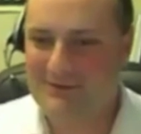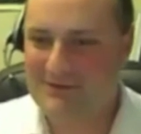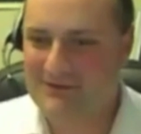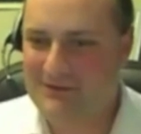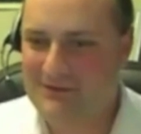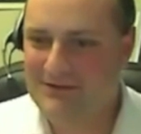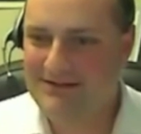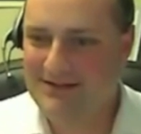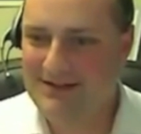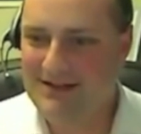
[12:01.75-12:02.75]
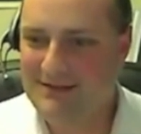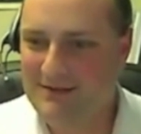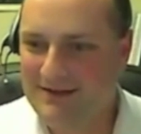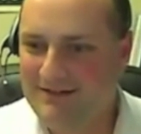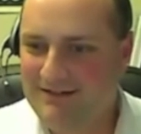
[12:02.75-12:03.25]
from our viewers. Uh,
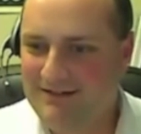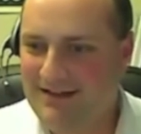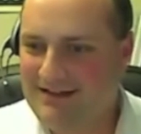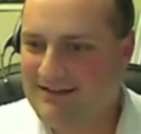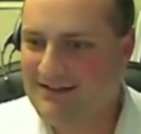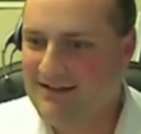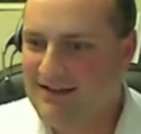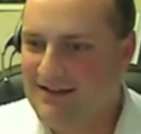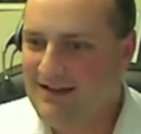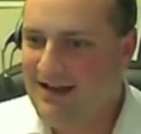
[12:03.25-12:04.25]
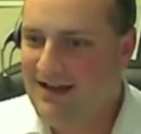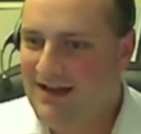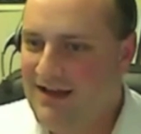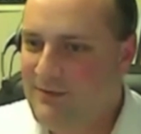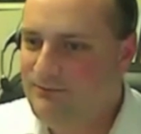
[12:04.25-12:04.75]
Michael asks,
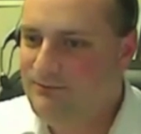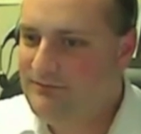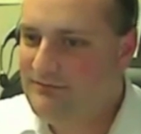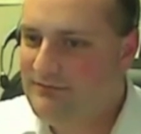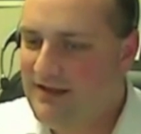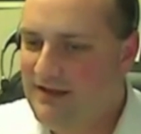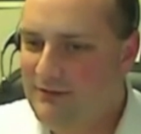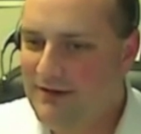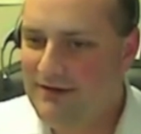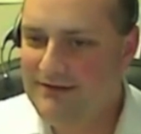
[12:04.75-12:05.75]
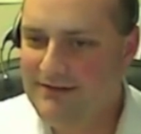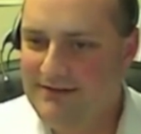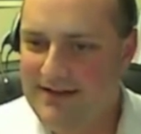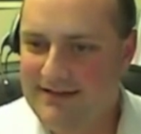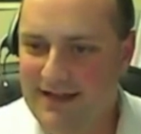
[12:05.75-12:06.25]
uh, can radar
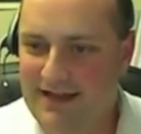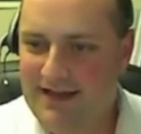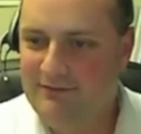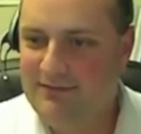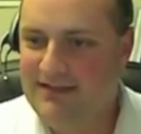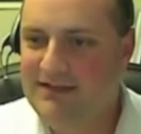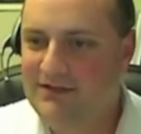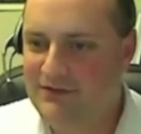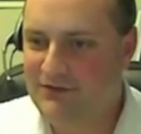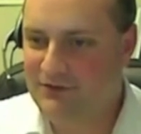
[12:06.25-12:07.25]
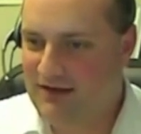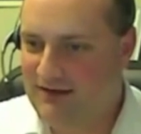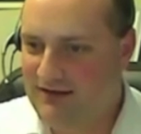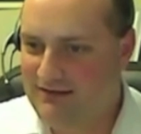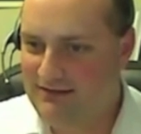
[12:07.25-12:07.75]
detect live meteor
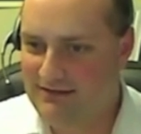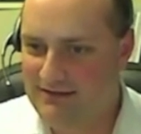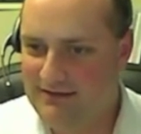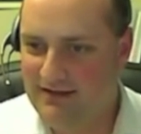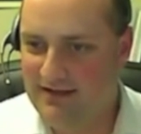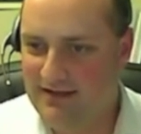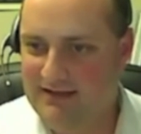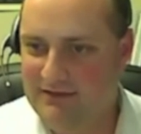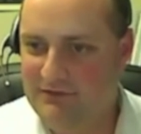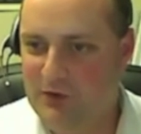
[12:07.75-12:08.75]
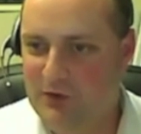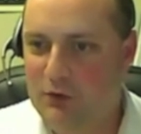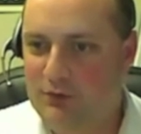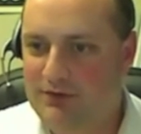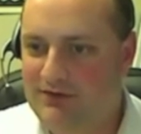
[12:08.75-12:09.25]
strikes and if
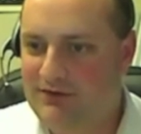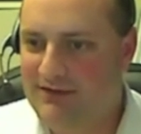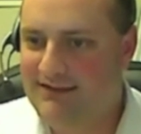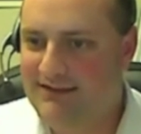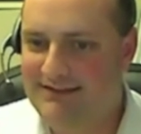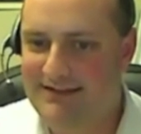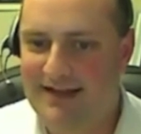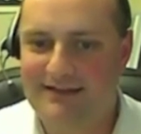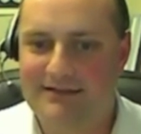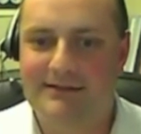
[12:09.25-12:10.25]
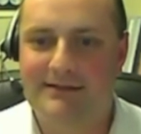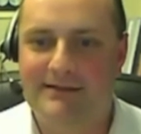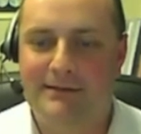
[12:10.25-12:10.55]
so, was there any detected?